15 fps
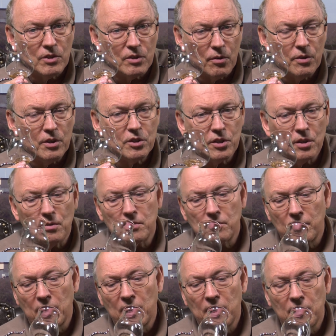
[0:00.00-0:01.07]
So this shows
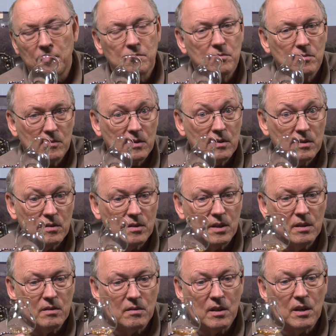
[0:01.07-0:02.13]
really
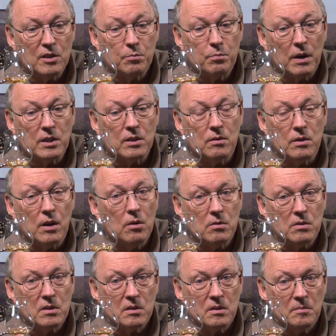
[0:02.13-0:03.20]
espresso
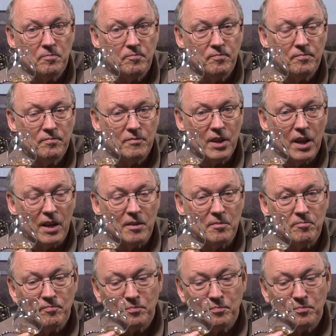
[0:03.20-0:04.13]
notes. Yeah.